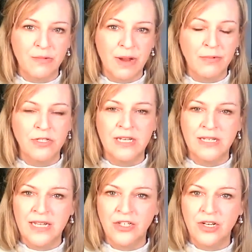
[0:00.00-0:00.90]

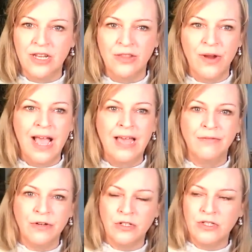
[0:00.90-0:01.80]
representation in their
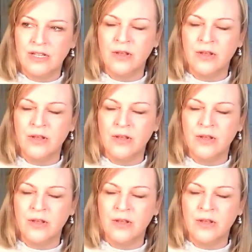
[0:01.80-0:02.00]
adverts and